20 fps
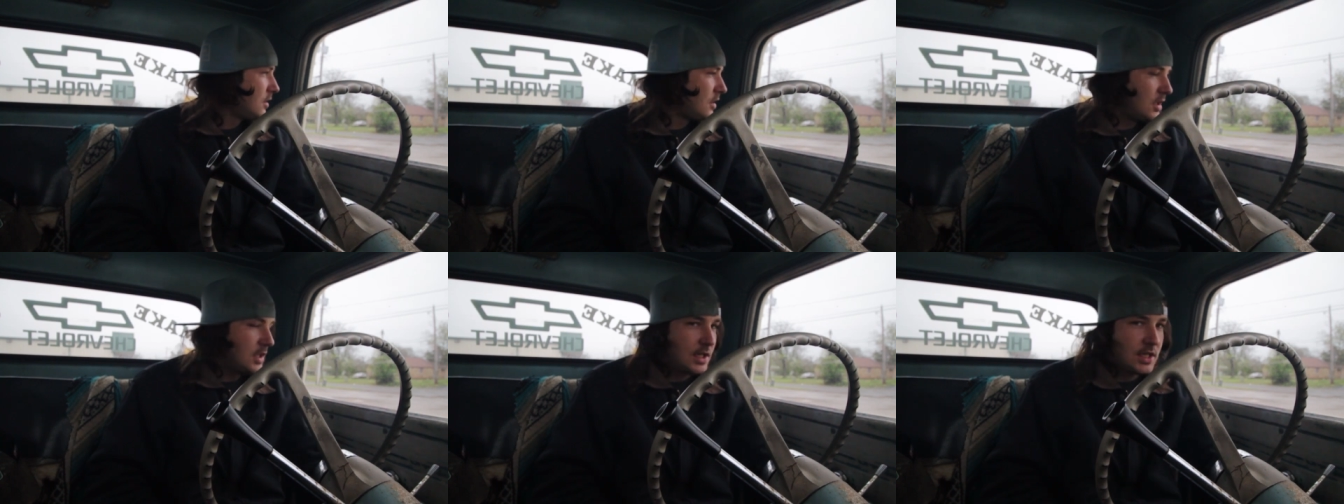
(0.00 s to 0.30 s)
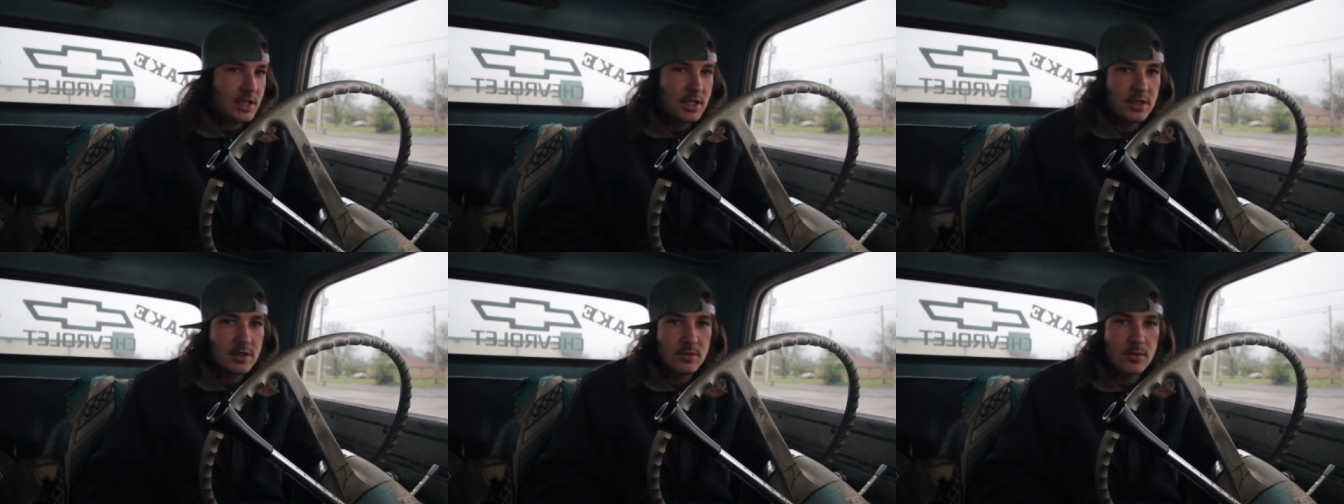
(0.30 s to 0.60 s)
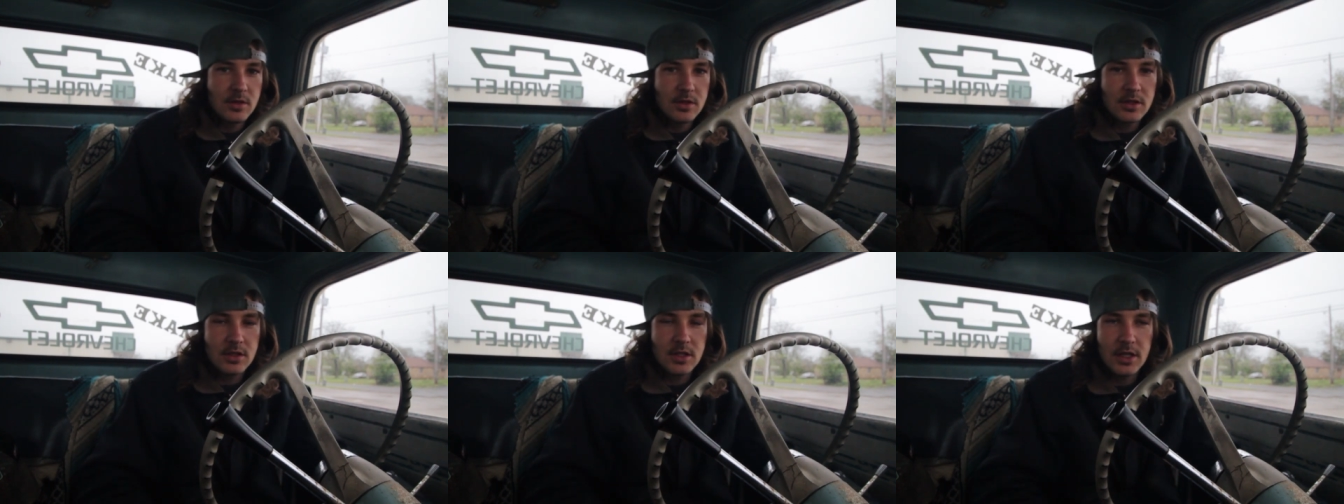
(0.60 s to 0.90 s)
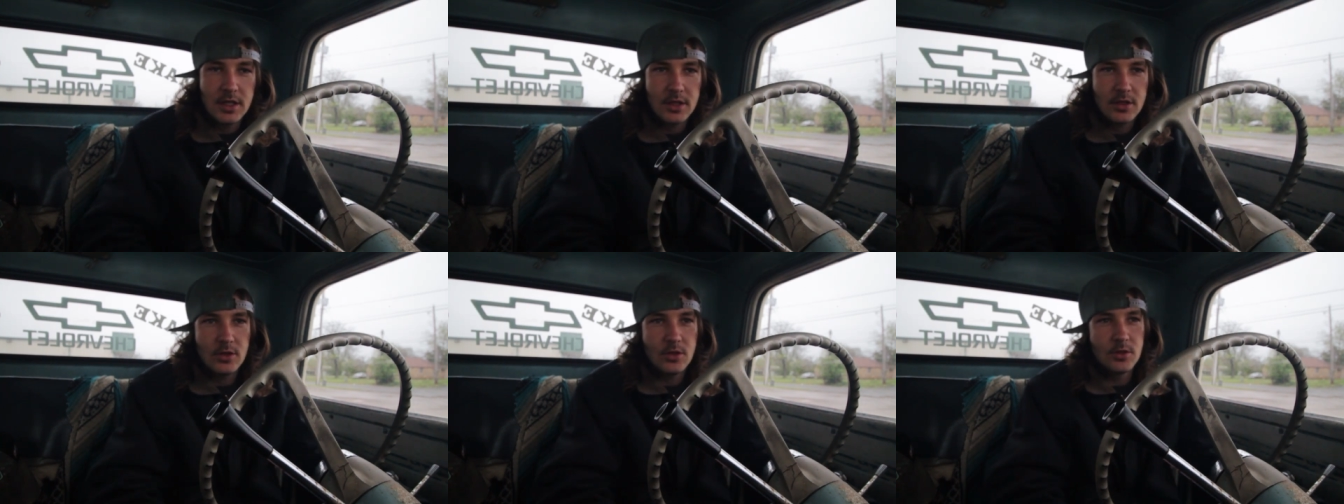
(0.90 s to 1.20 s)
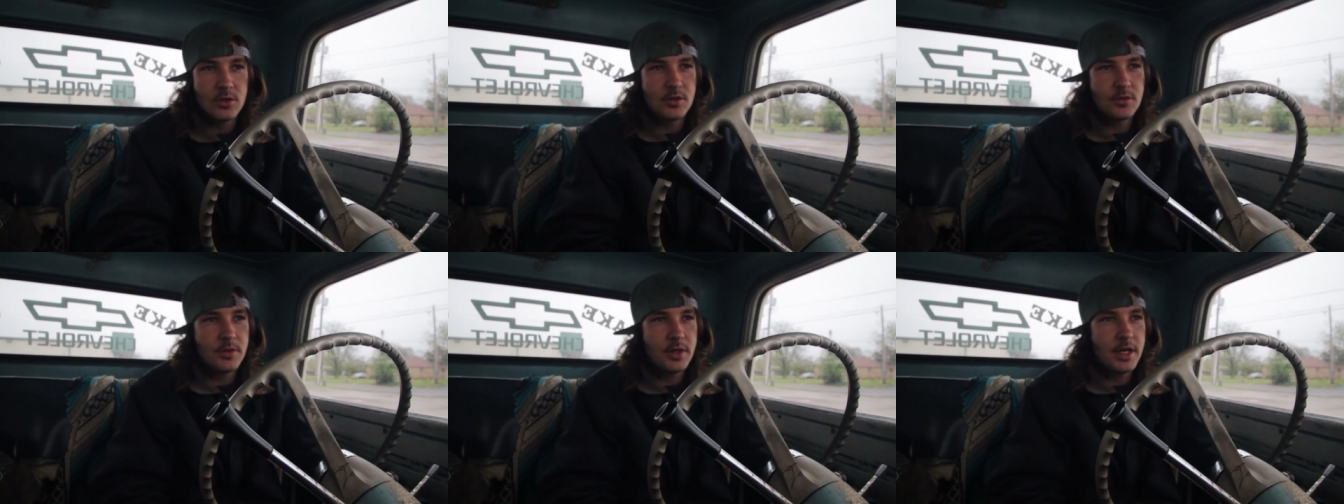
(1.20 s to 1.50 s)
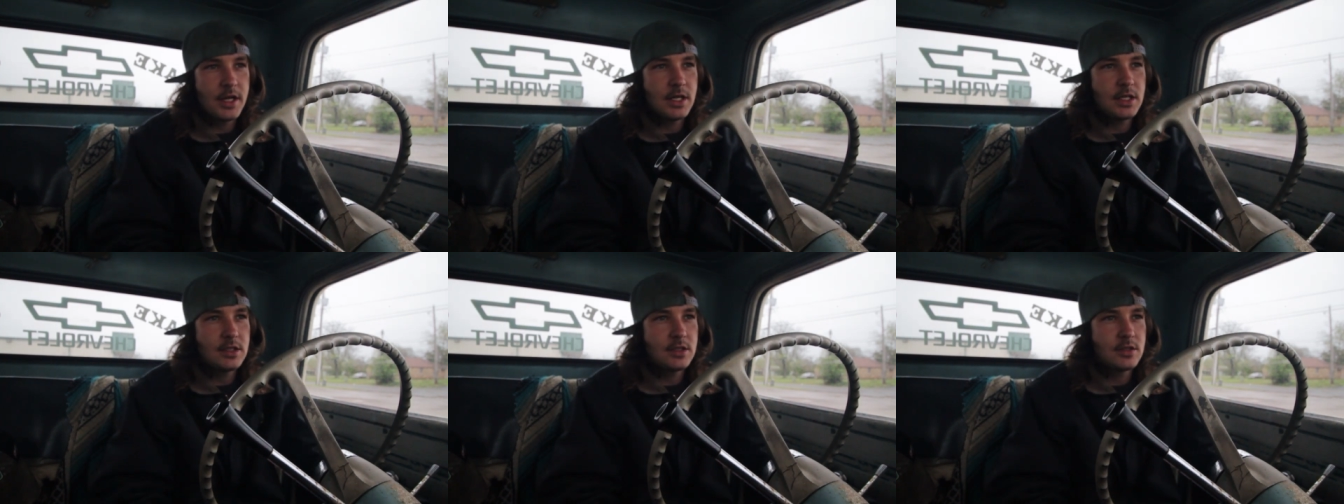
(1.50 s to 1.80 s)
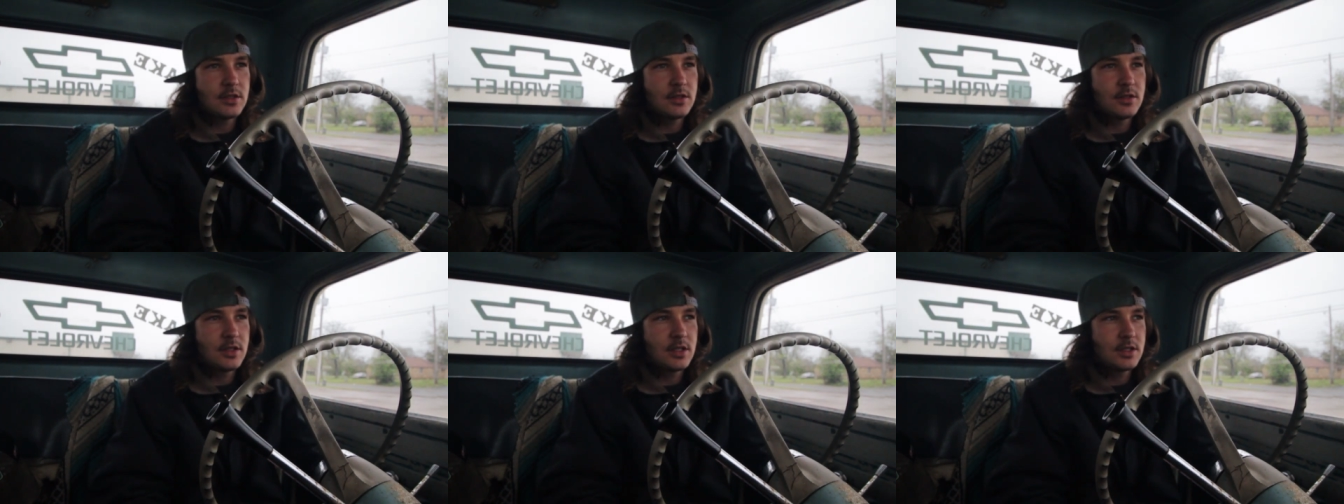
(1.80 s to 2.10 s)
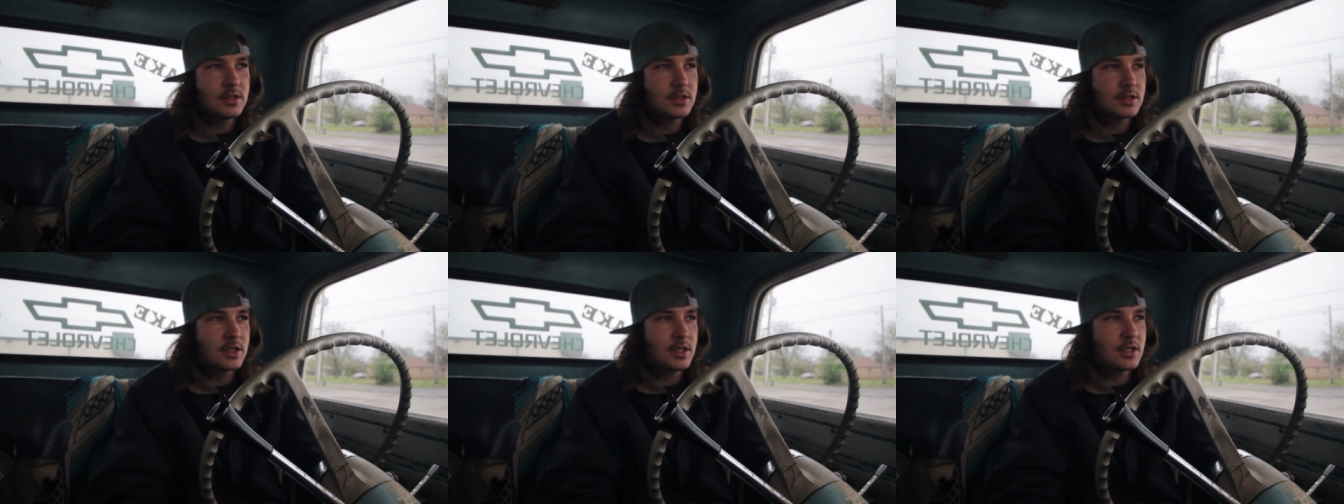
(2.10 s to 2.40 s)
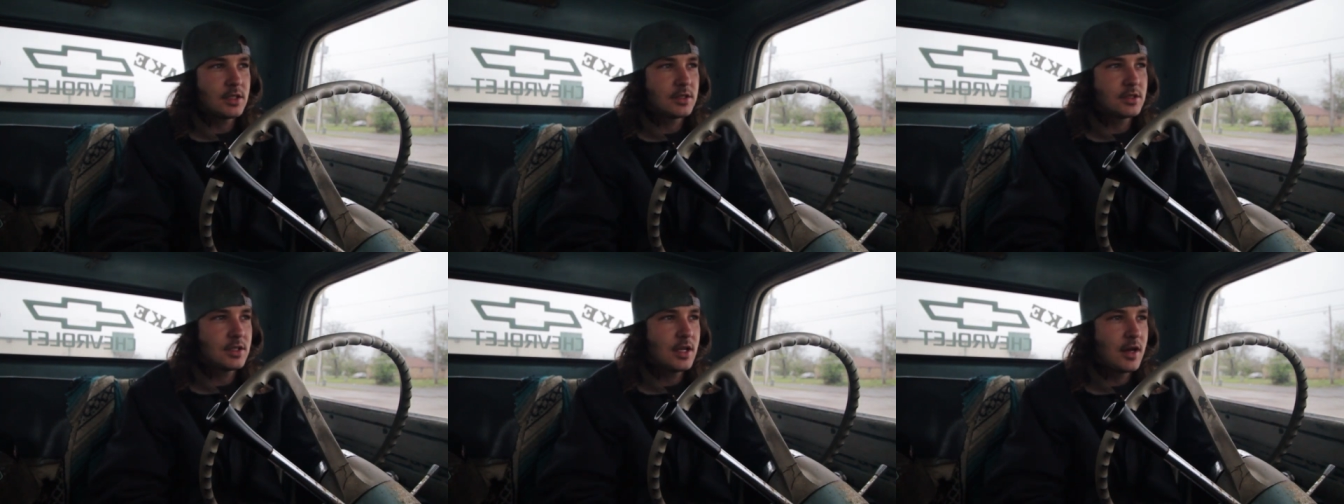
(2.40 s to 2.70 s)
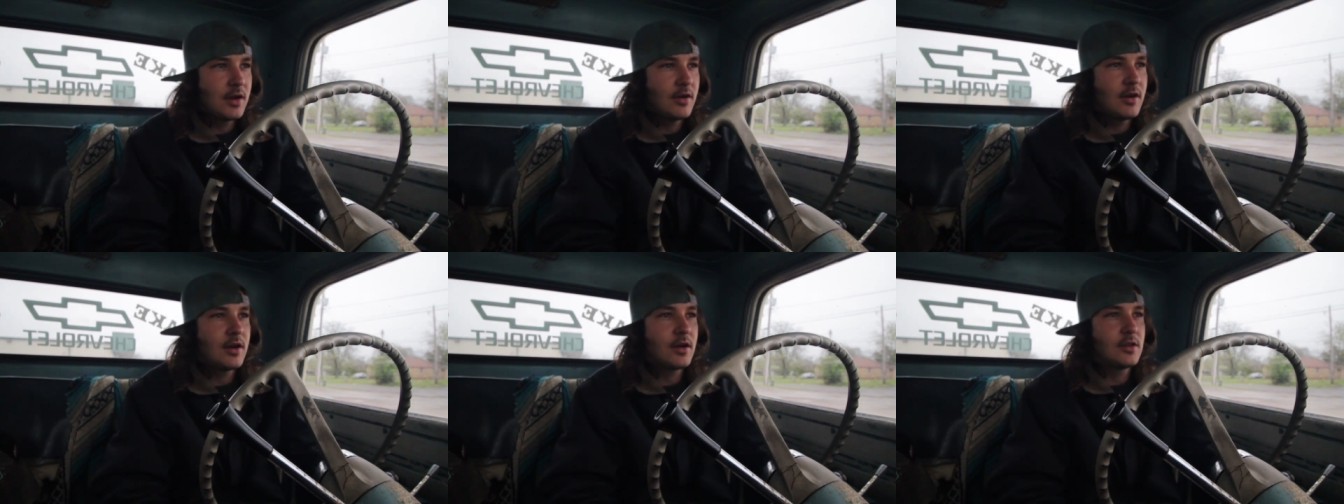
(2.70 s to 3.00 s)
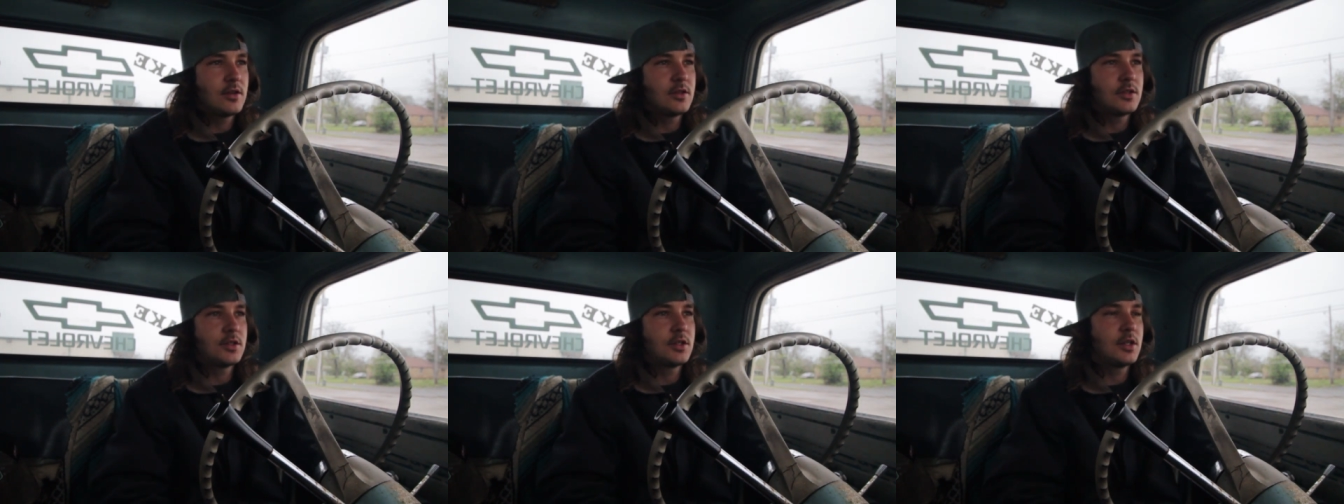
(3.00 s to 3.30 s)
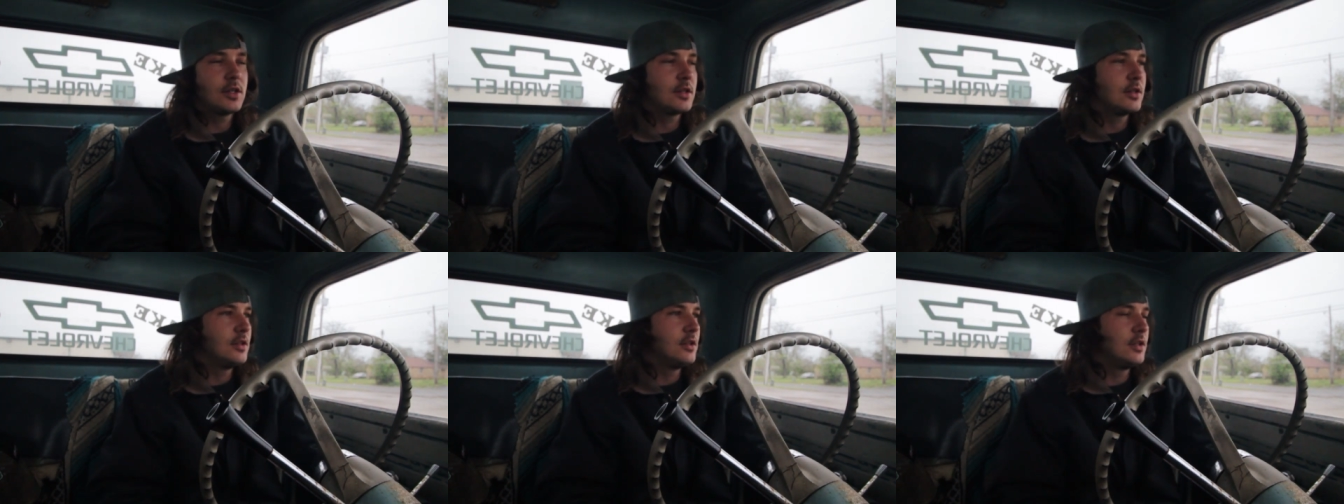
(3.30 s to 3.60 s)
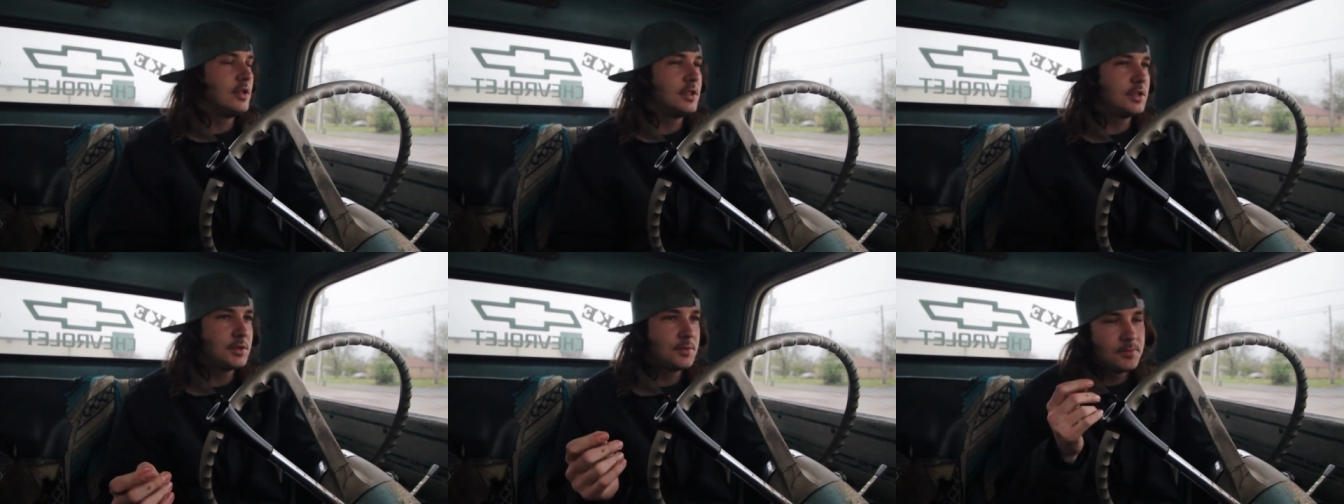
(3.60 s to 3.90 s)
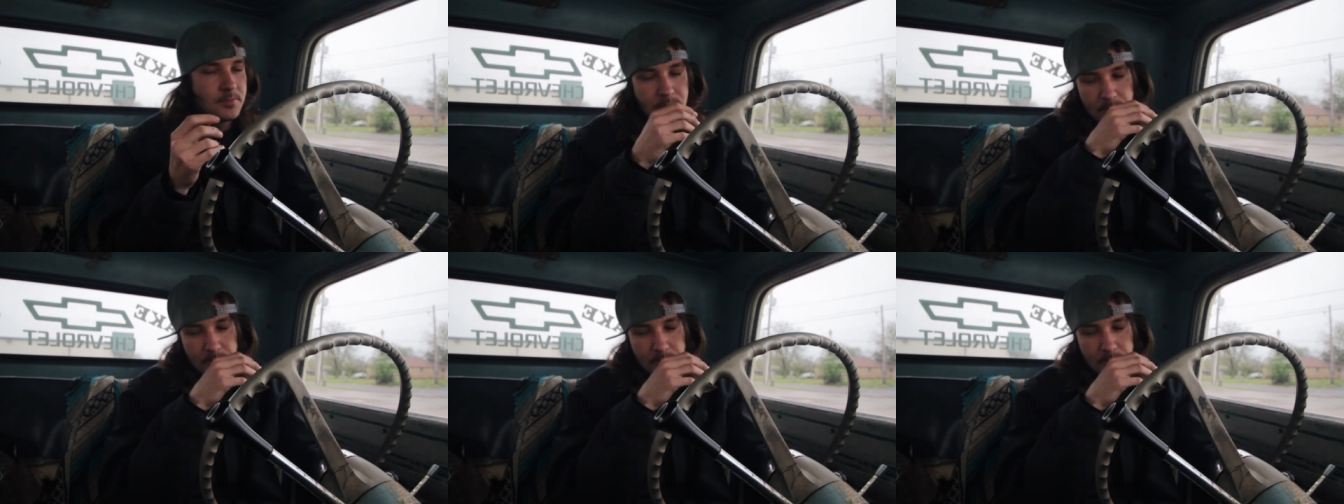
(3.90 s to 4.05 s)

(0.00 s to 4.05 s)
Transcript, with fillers: Alright guys, well it's kind of cold and rainy so I just kind of sat around in the truck on lunch.